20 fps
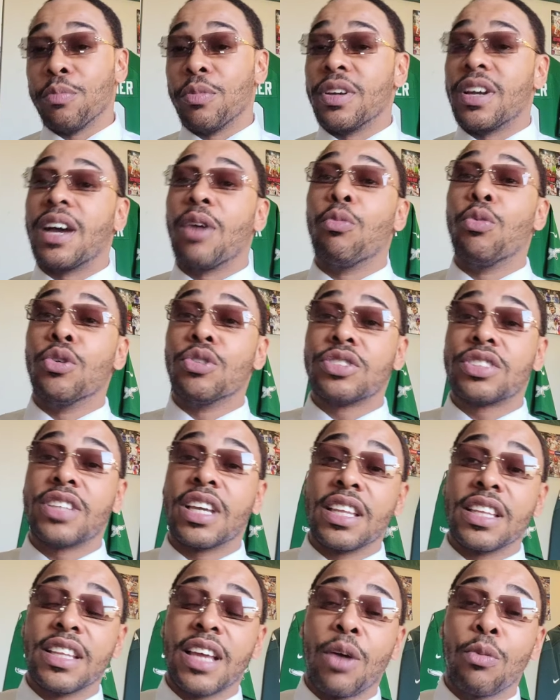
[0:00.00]
But I will
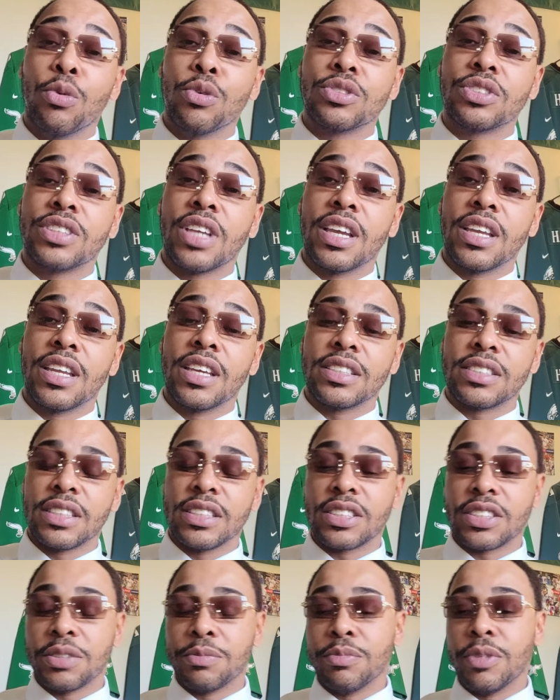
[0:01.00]
say, I will say this:
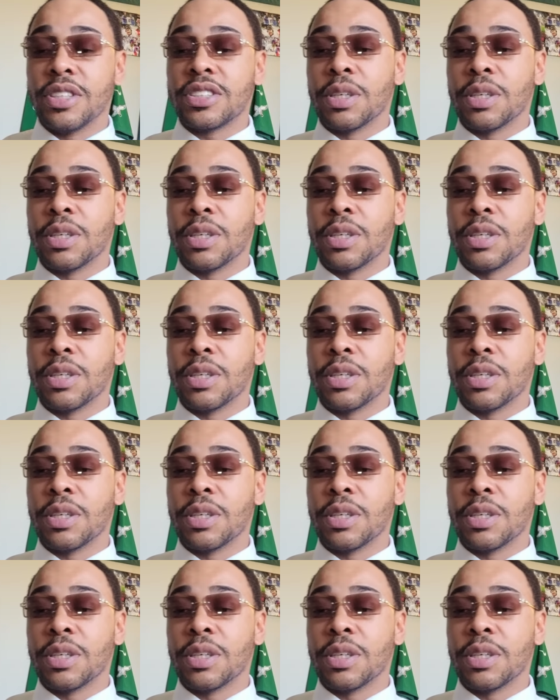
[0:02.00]
it's some,